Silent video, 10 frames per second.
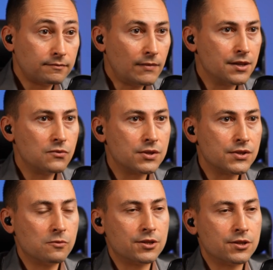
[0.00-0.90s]
there was
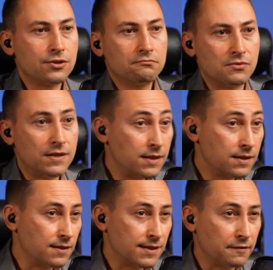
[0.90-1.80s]
so much
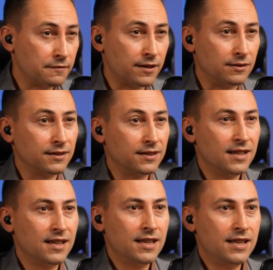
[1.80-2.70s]
resistance I felt
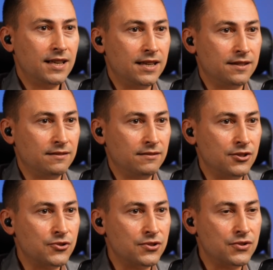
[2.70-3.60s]
in
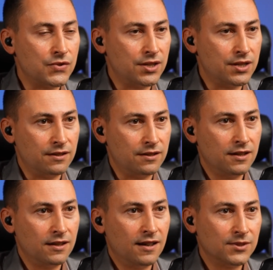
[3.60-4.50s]
introducing
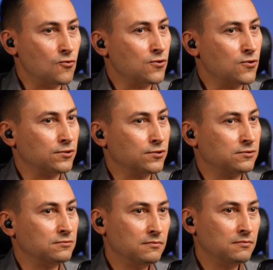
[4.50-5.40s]
more
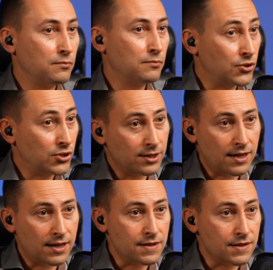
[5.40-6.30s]

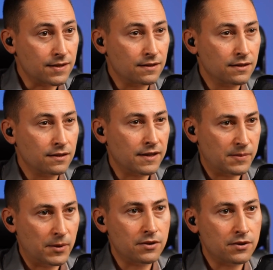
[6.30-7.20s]
personalized
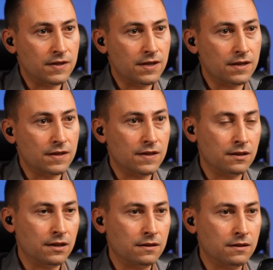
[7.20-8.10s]
experiences
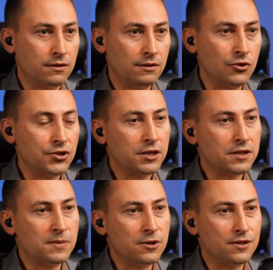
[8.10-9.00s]
and learning
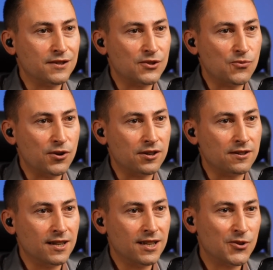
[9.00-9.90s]
experiences where
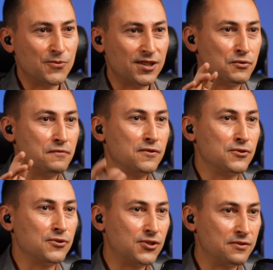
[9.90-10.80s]
we
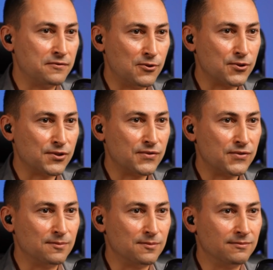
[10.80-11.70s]
reverse the focus
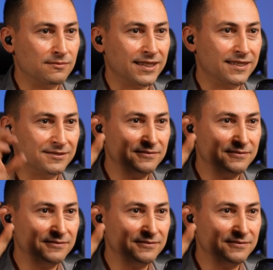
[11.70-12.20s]
from like